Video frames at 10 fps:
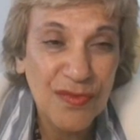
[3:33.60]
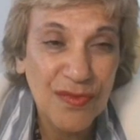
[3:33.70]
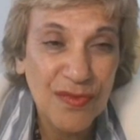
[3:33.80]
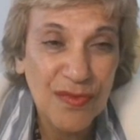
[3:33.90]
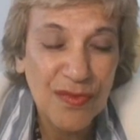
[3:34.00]

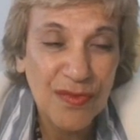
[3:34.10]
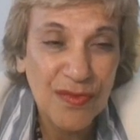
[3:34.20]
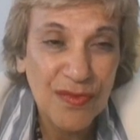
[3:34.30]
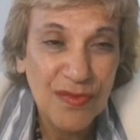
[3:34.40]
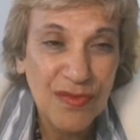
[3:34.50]

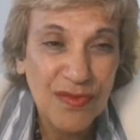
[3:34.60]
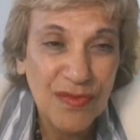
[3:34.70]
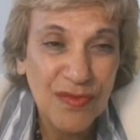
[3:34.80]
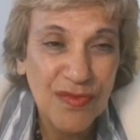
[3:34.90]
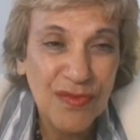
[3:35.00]

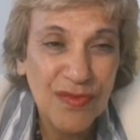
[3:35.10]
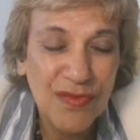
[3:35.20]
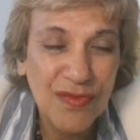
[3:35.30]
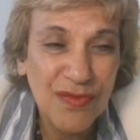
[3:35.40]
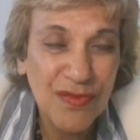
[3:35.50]

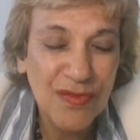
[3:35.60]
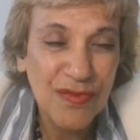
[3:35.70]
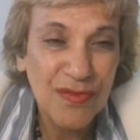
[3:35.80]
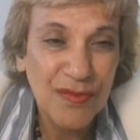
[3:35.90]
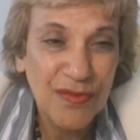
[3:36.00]

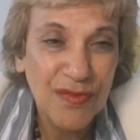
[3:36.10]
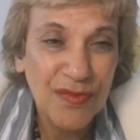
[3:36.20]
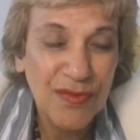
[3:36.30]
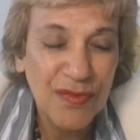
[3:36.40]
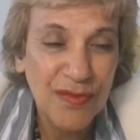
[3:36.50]

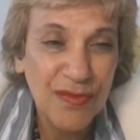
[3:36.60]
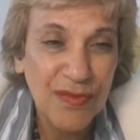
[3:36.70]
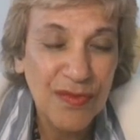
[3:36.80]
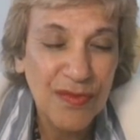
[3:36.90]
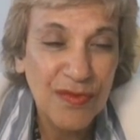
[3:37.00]

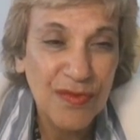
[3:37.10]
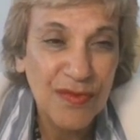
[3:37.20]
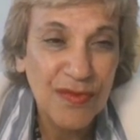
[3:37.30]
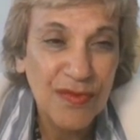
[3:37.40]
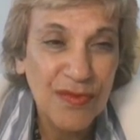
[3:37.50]

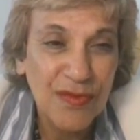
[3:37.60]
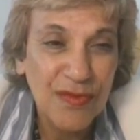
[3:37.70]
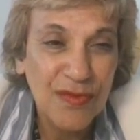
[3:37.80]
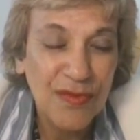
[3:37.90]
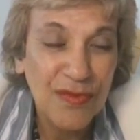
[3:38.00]

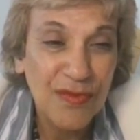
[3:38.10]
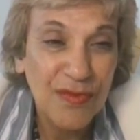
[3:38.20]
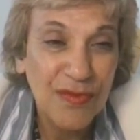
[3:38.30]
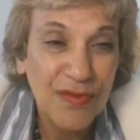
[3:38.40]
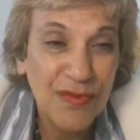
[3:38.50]

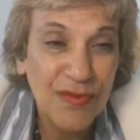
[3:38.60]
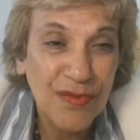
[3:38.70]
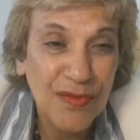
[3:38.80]
(silent)